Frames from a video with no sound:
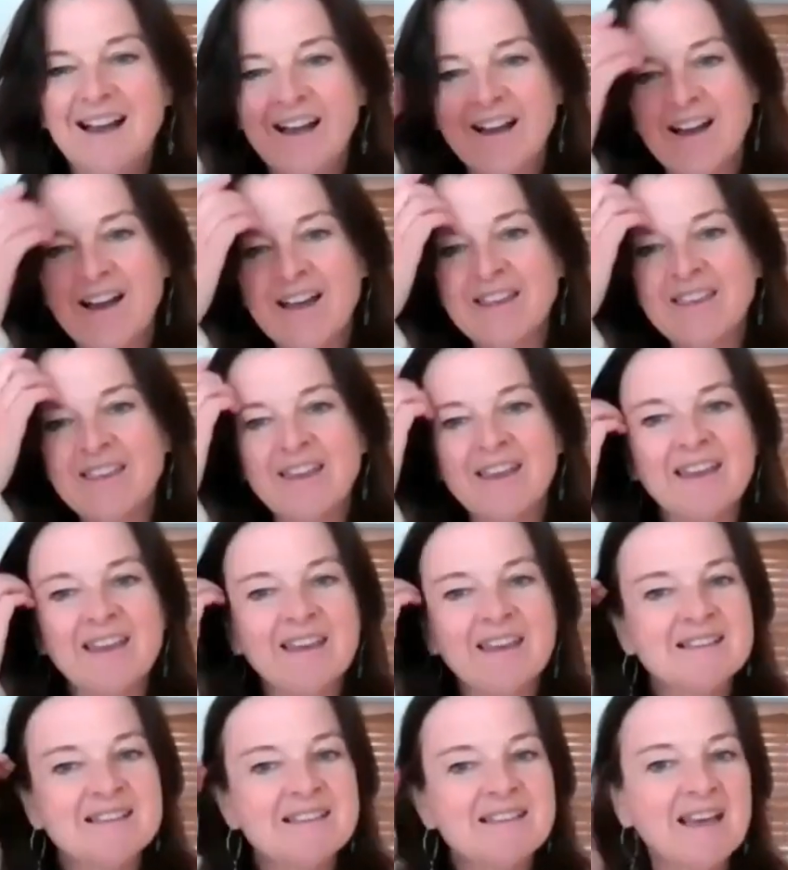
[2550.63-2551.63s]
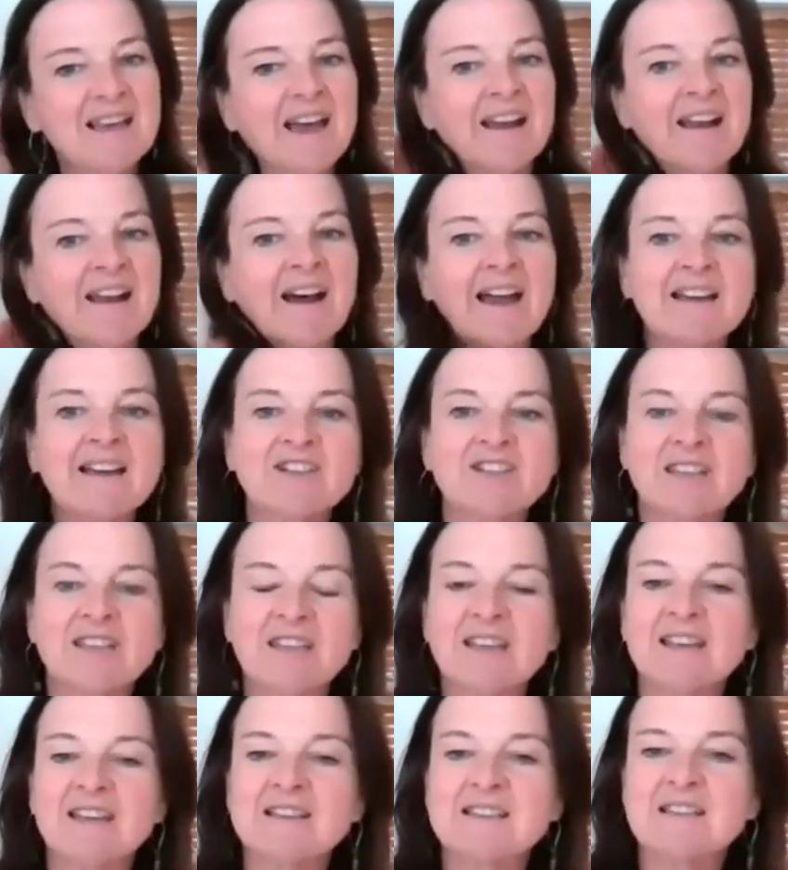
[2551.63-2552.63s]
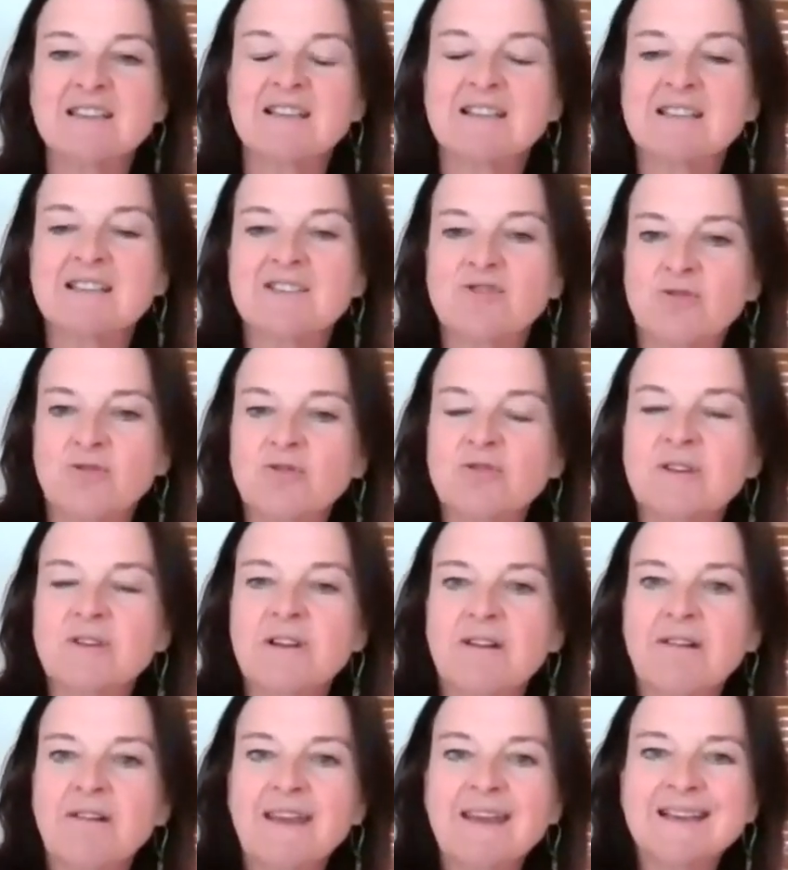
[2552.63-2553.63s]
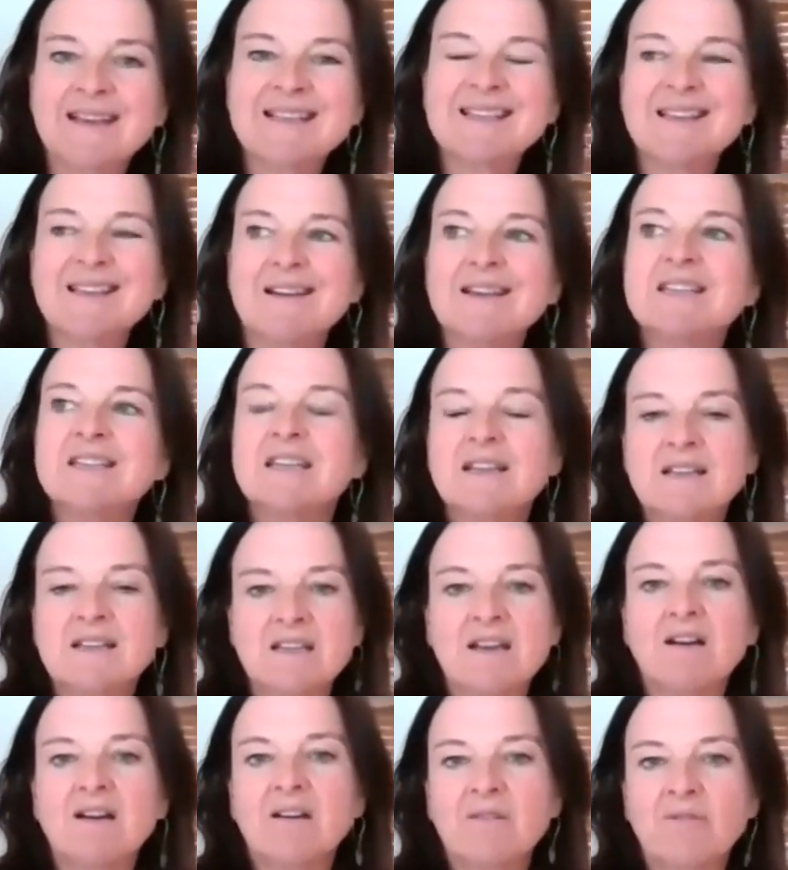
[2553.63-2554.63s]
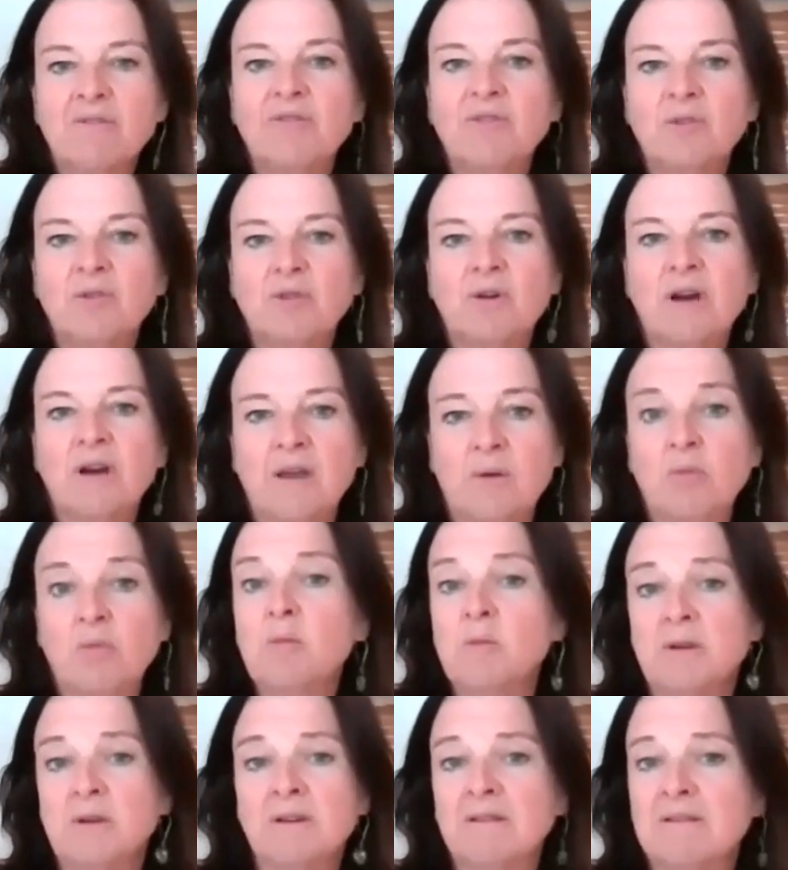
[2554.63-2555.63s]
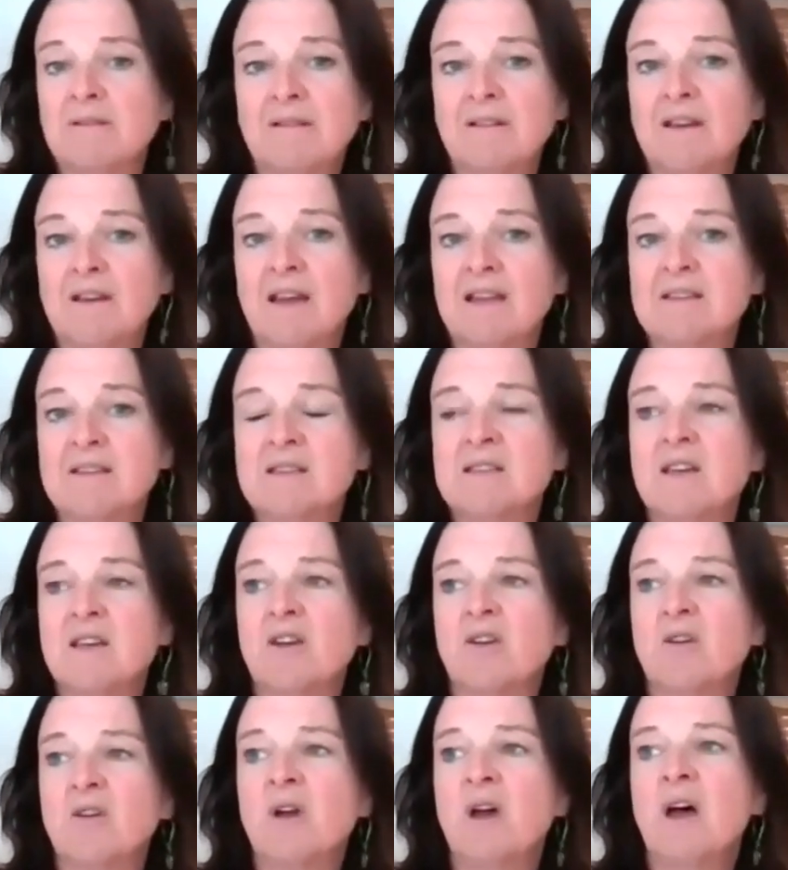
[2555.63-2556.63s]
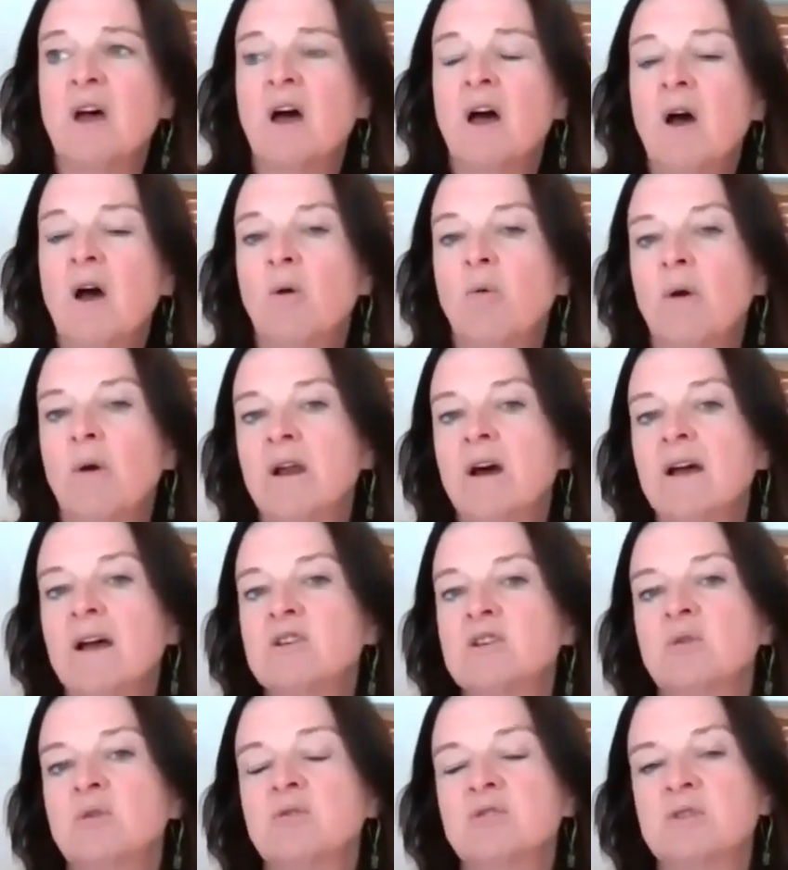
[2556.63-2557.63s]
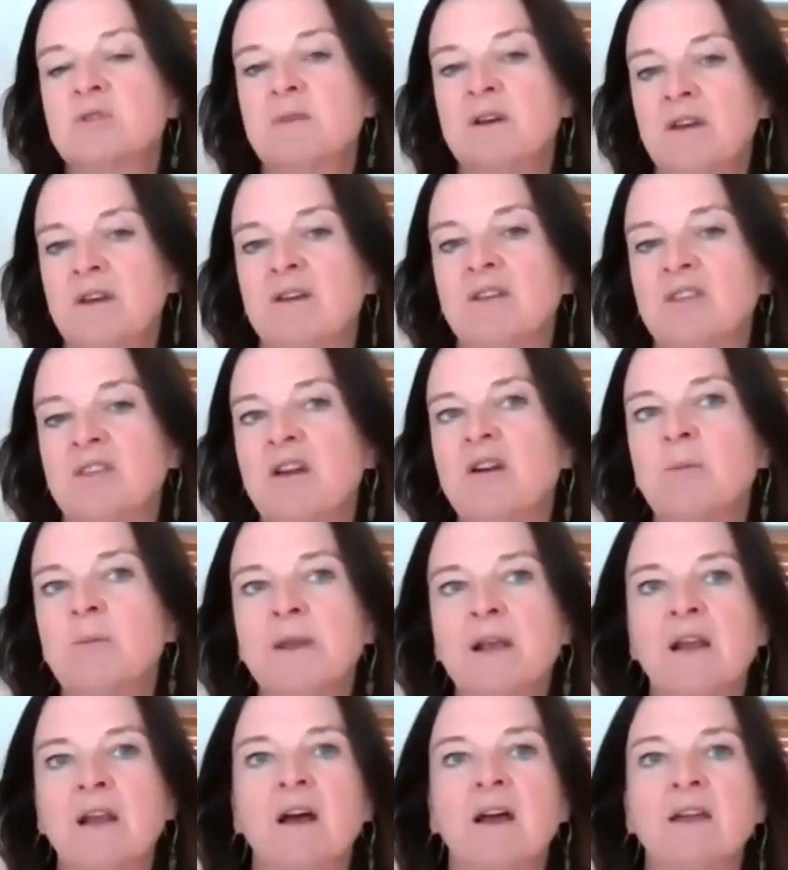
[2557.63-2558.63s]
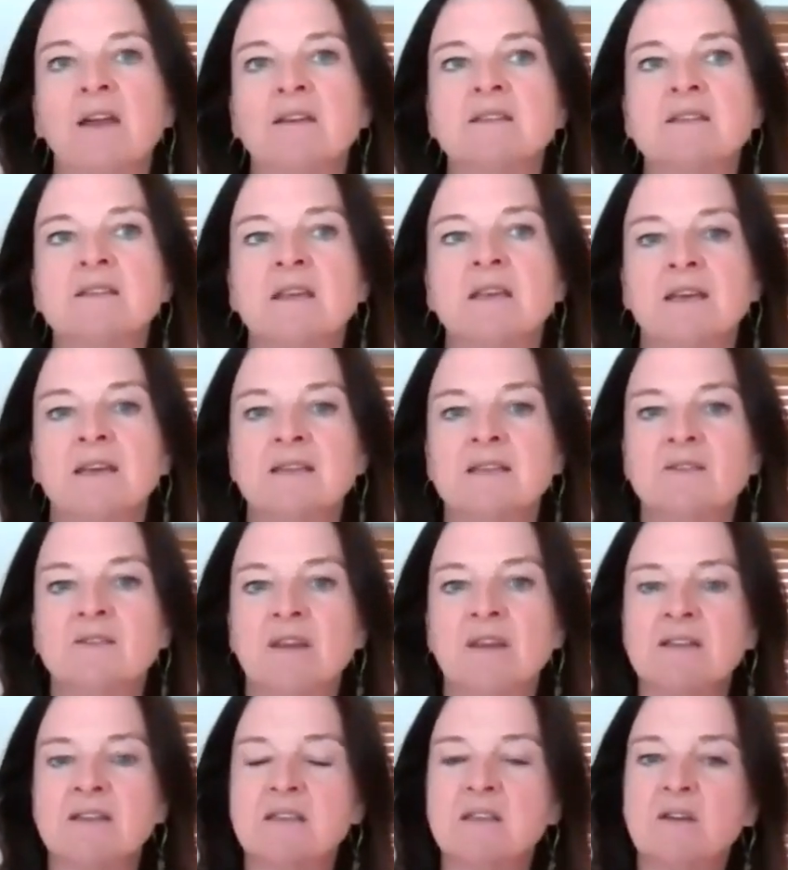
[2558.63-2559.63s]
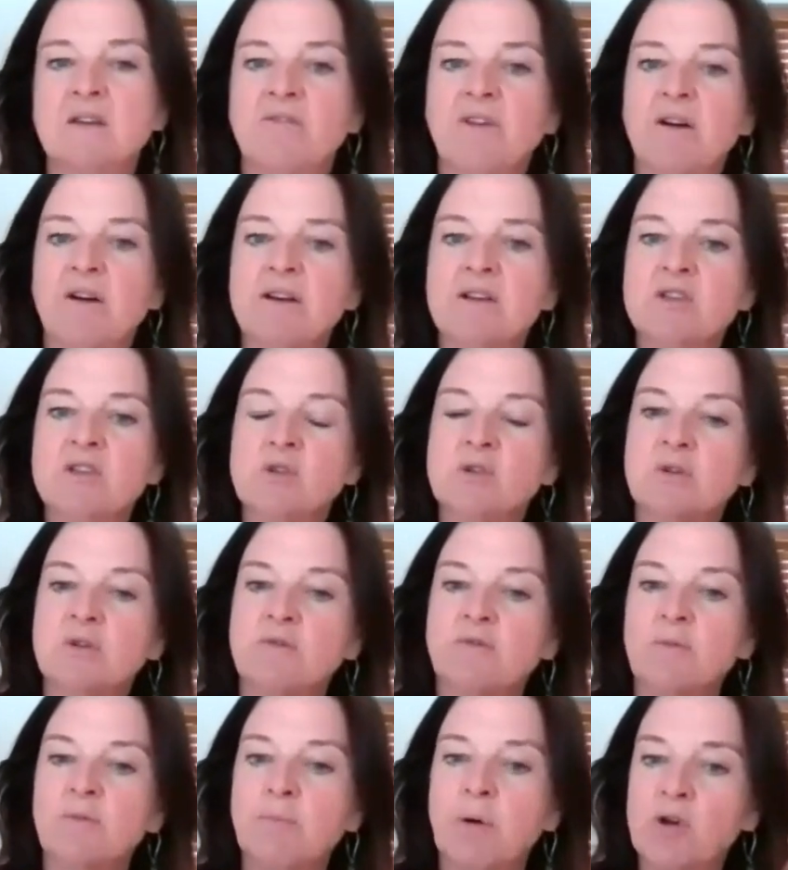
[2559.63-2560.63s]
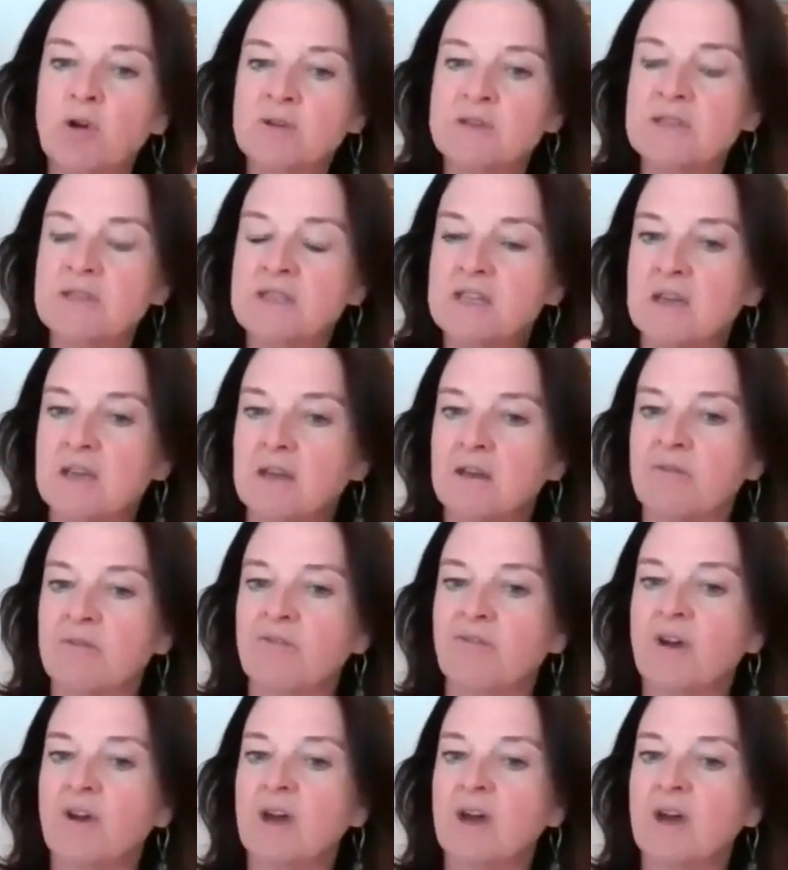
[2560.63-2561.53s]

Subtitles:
And I actually think it's an extraordinarily exciting time for a woman. And so when I talk to my yoga therapy clients, it's in a very sort of positive,